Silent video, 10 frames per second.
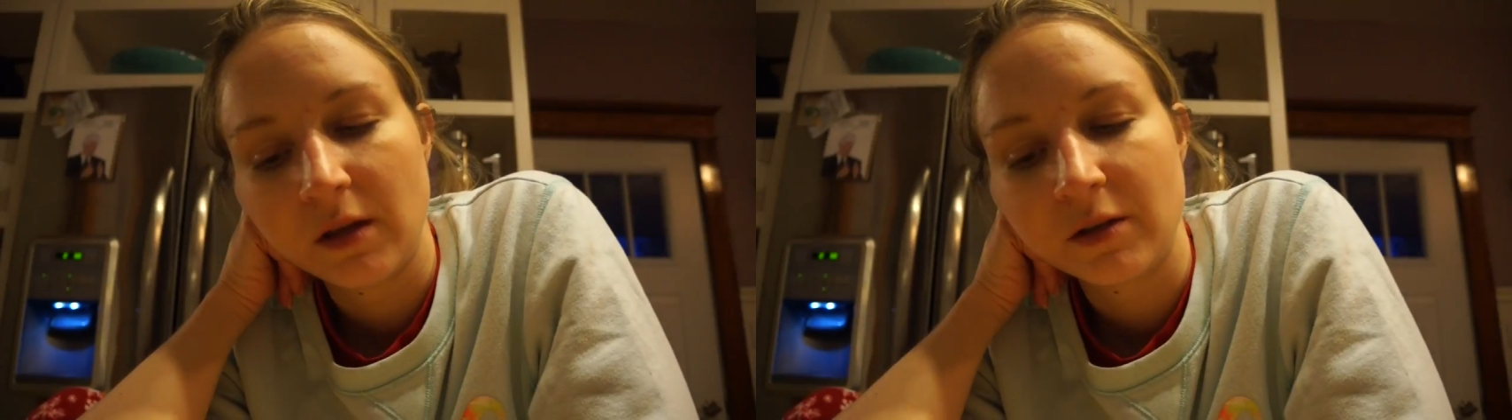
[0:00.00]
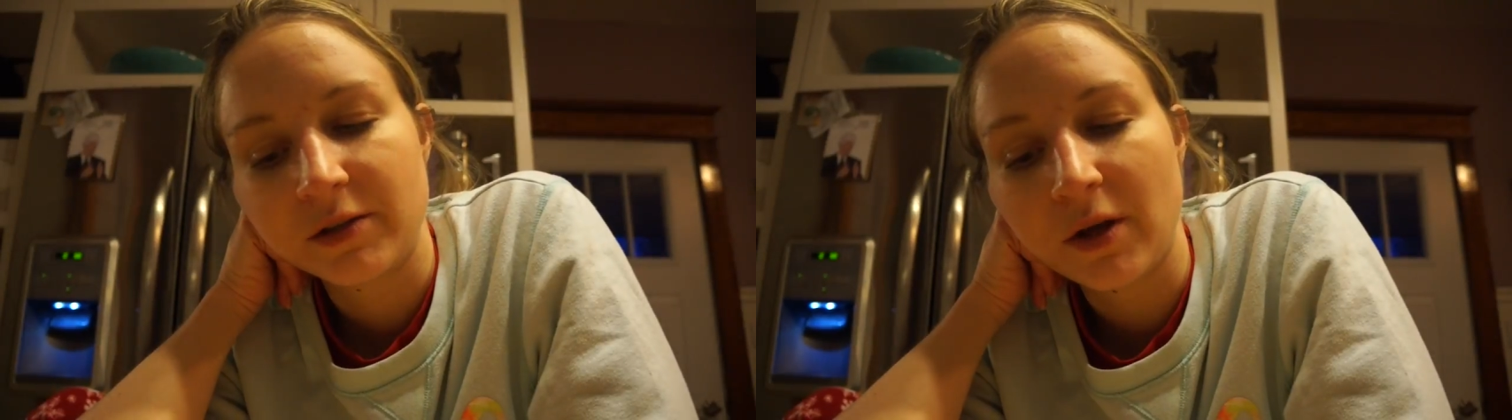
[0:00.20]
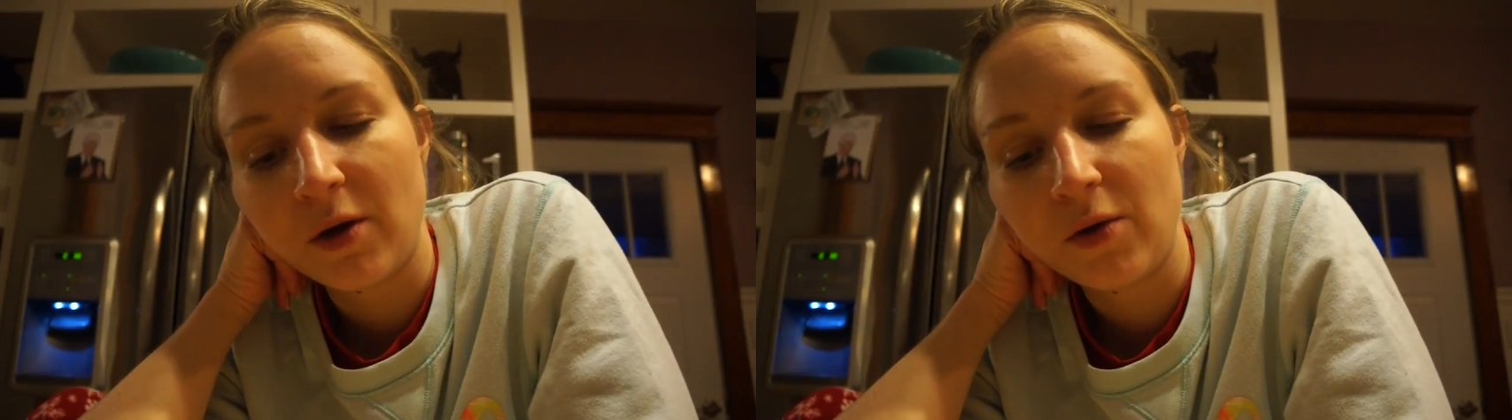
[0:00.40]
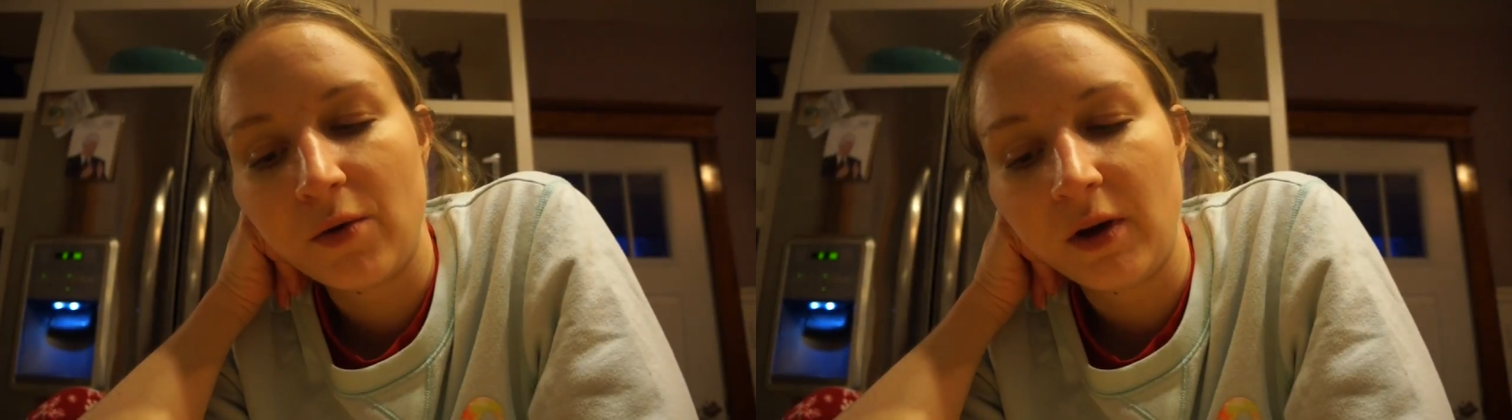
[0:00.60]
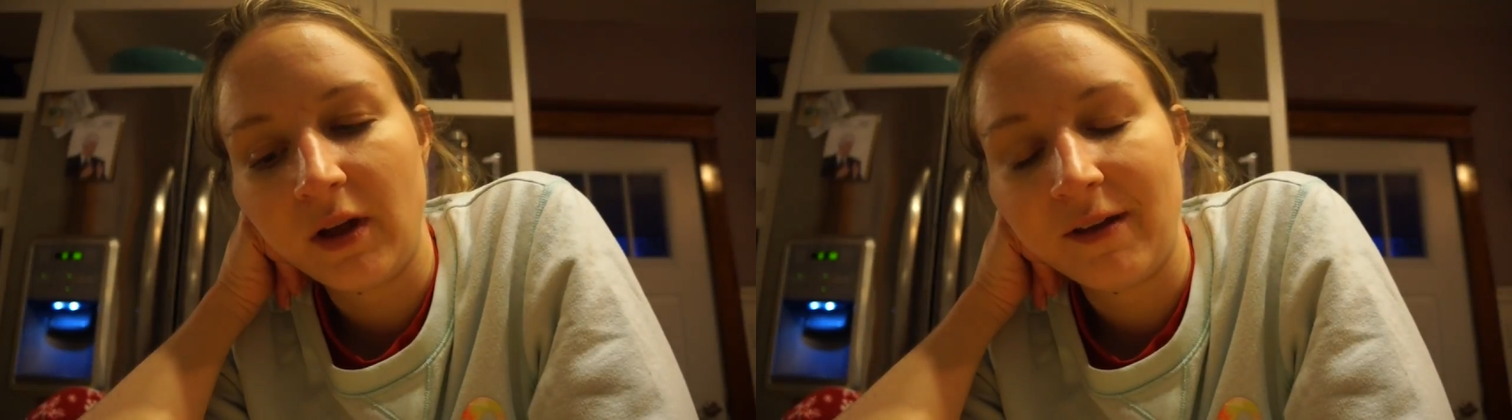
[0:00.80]

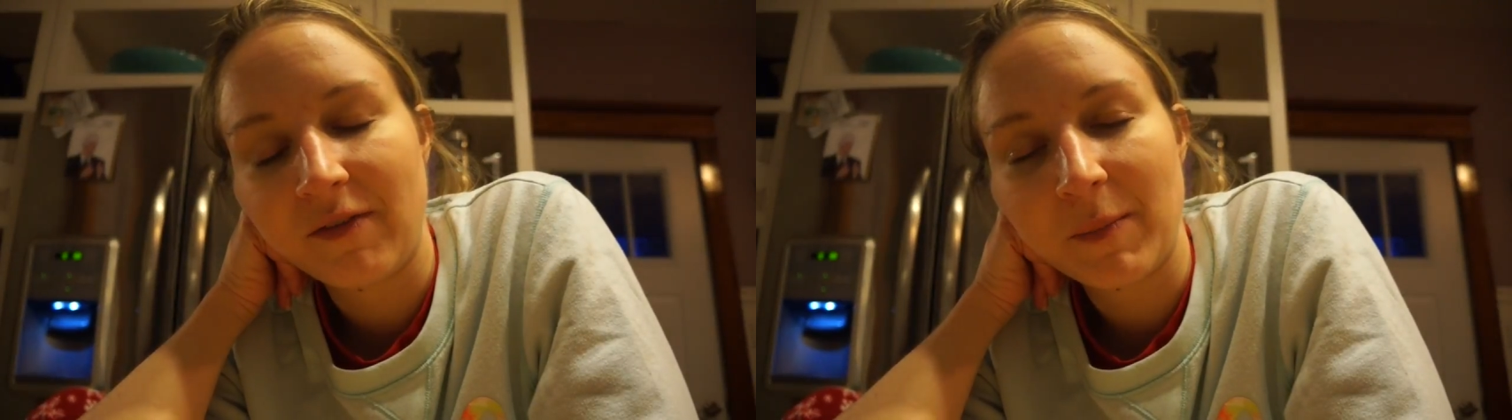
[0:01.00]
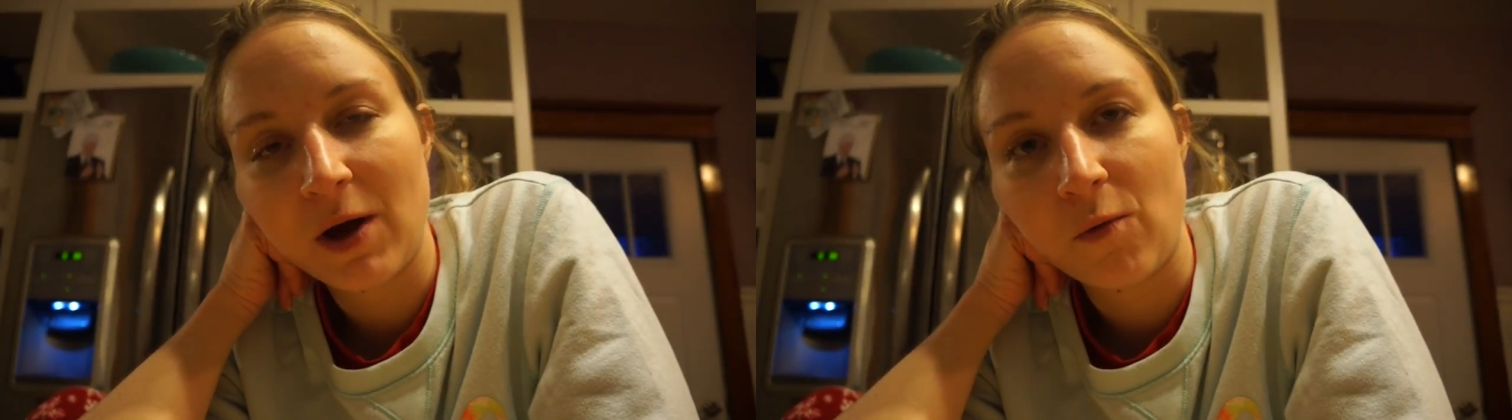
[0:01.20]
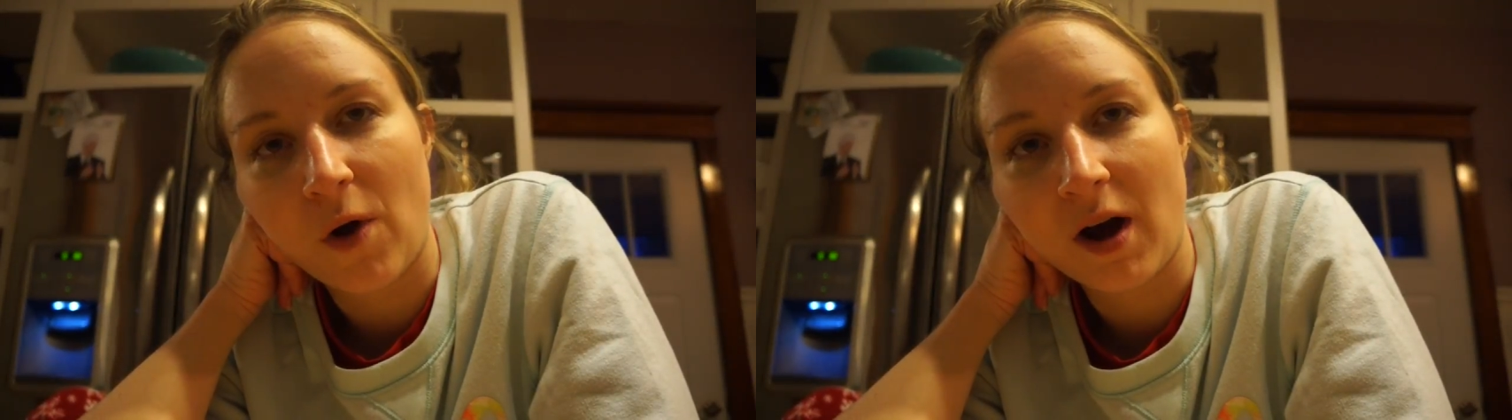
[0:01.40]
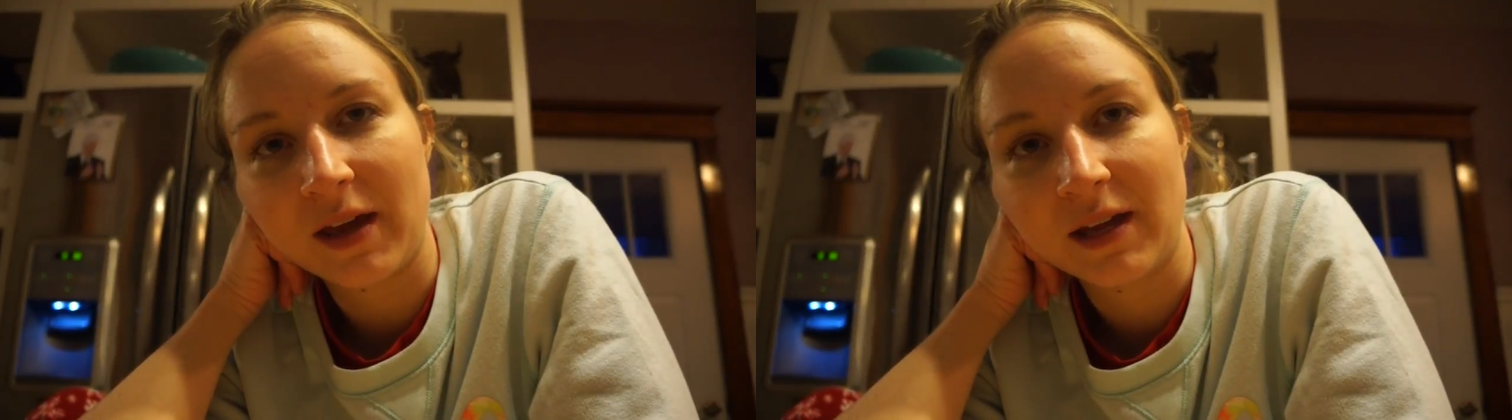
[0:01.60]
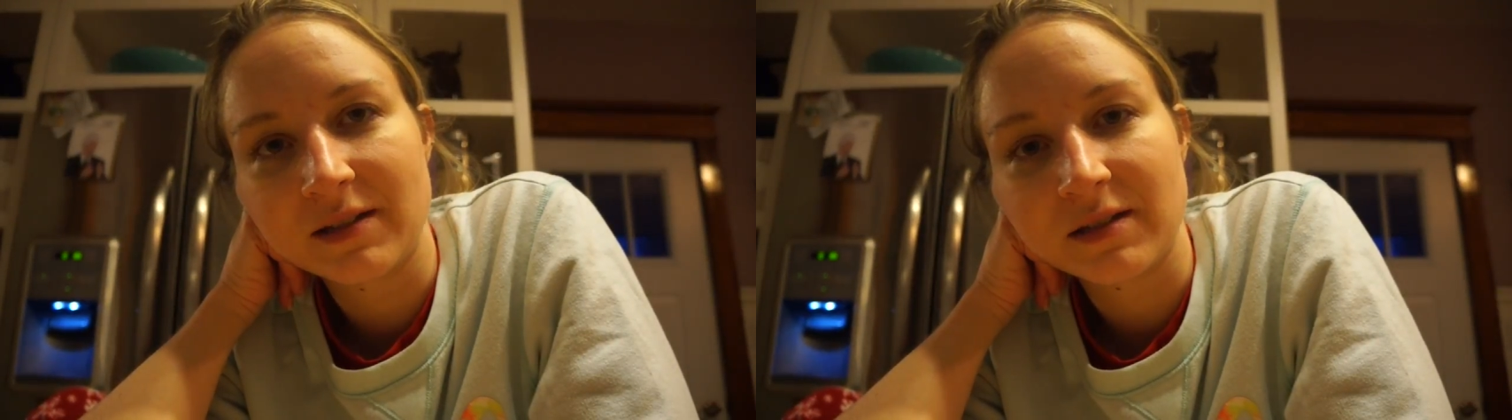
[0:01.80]
So if I'm out
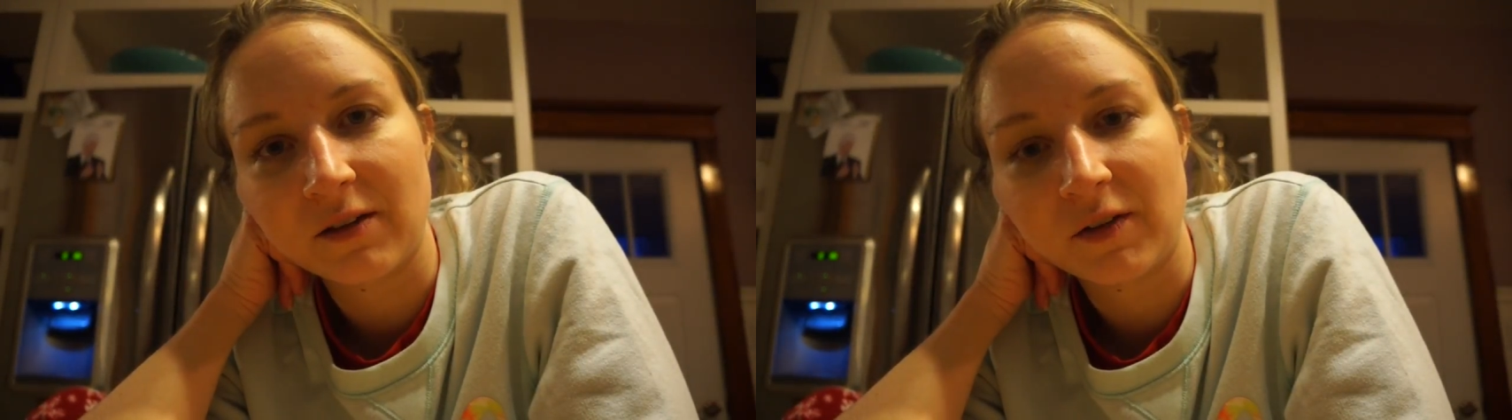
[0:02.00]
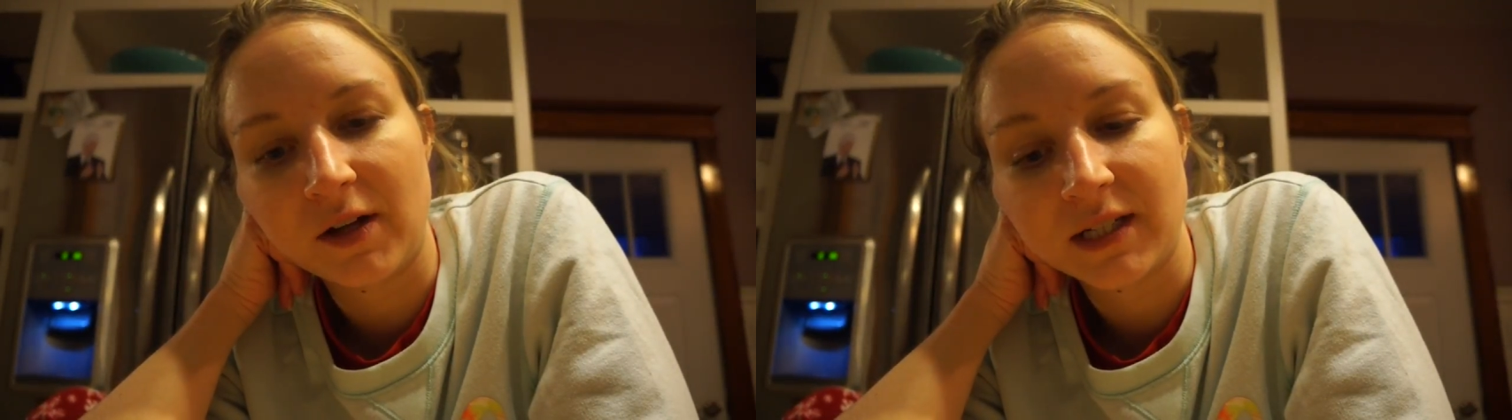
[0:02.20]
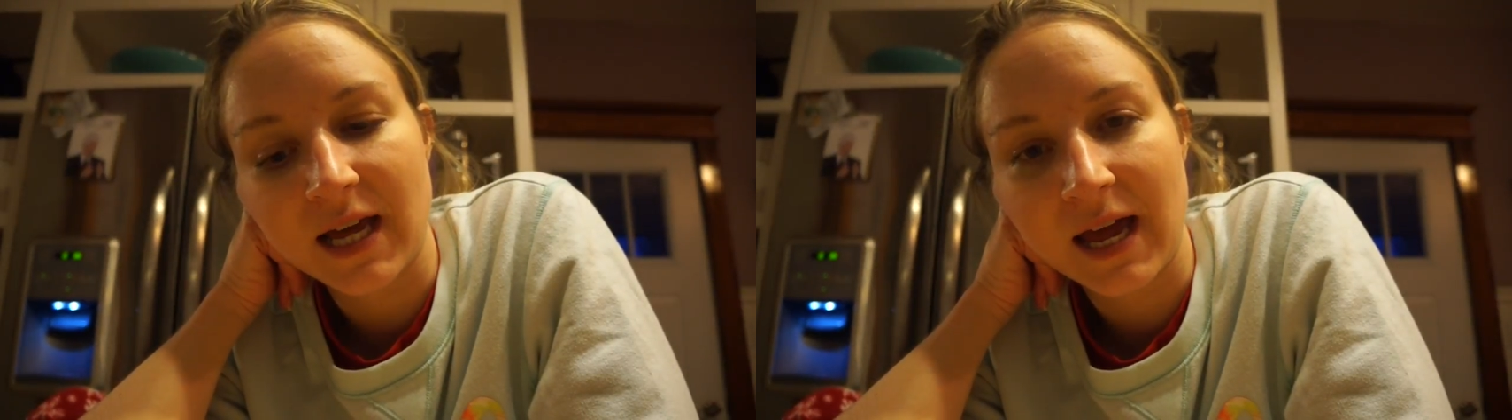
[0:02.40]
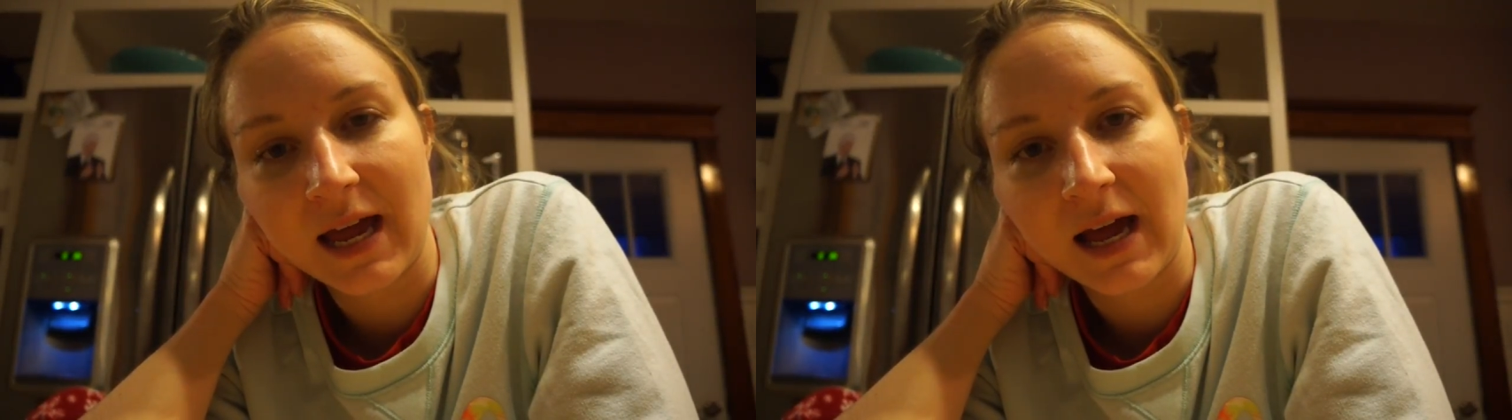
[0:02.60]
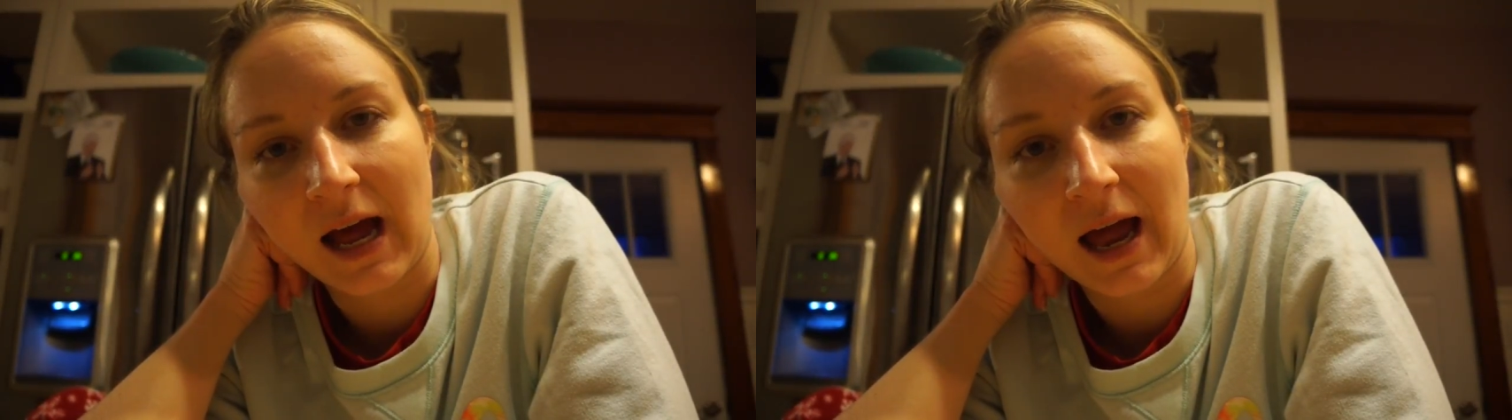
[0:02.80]
walking and stuff all day,